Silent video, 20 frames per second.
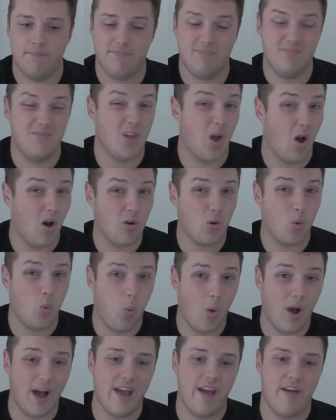Not
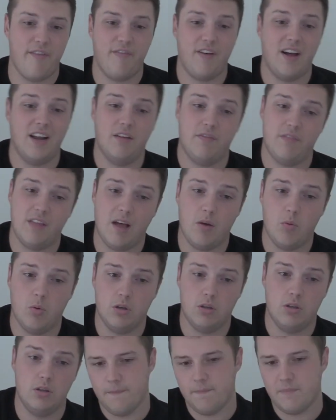quite a fan of that
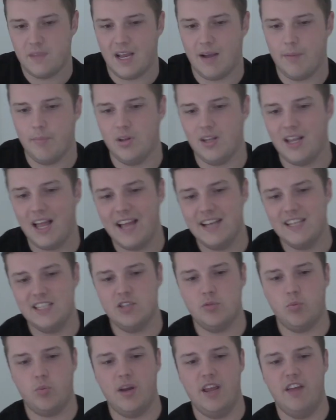one. And we'll
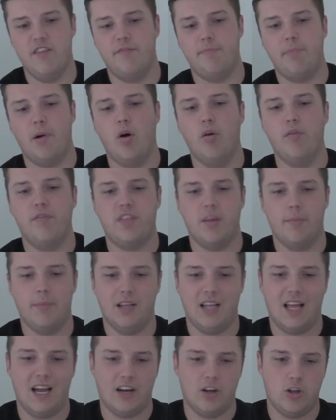end with both the
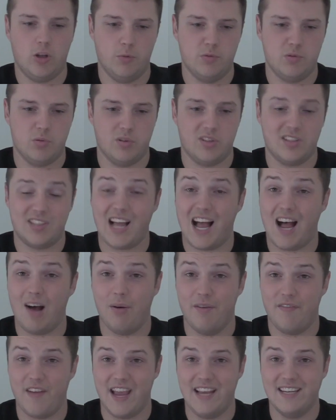Milan clubs. We'll start
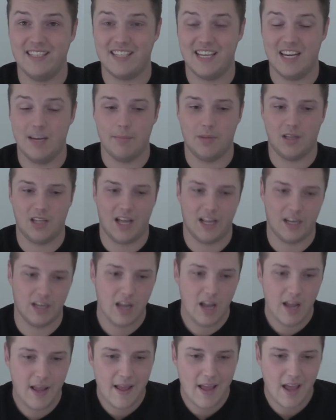with AC Milan.
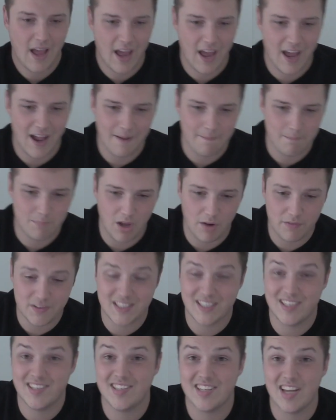
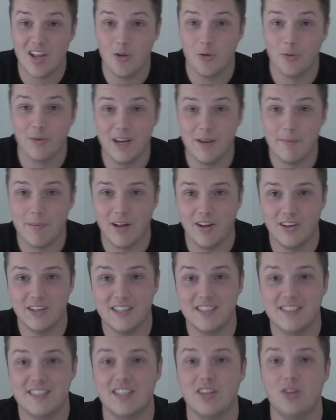Obviously still
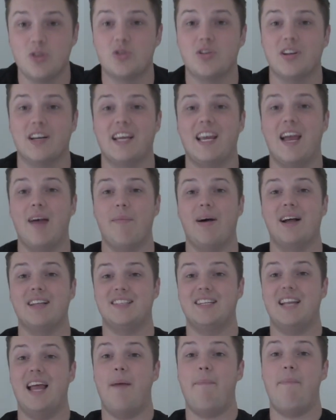rebuilding, still trying to get back
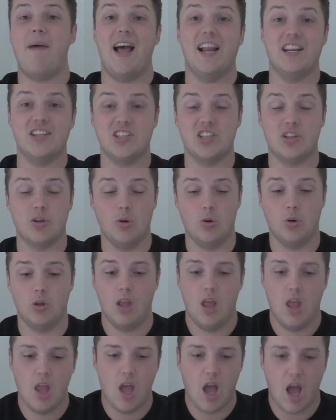to their pedestal
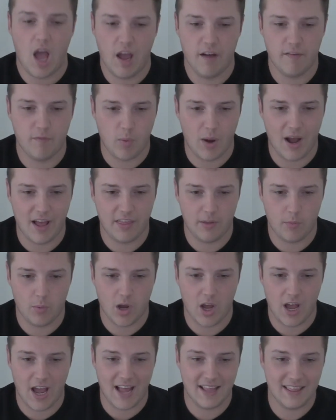of where they
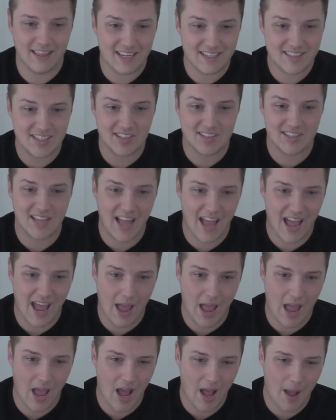were, and this is their